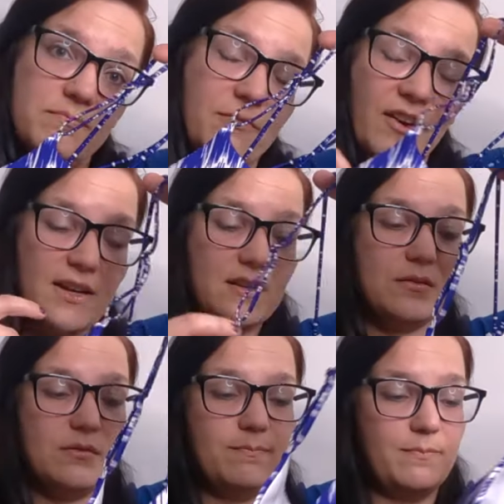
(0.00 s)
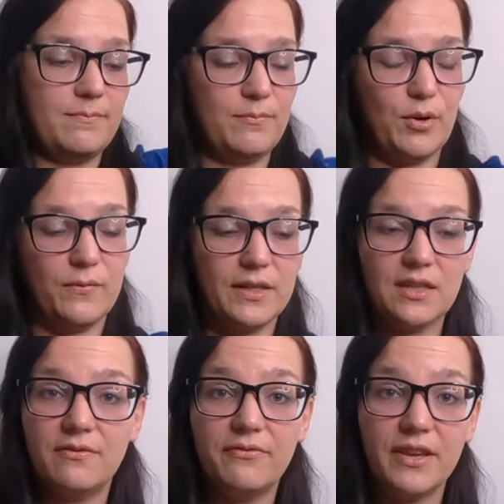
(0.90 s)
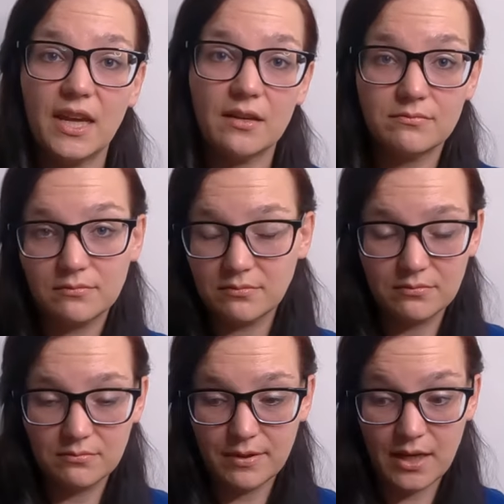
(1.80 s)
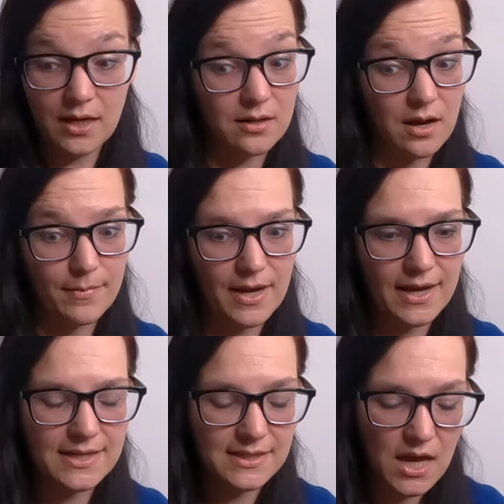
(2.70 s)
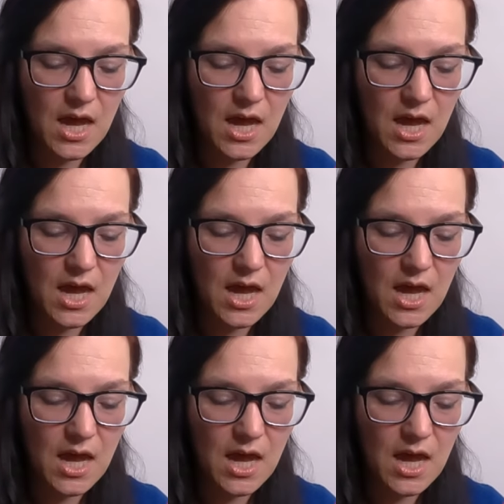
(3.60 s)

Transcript: find your perfectly fitting bikini top, I guess.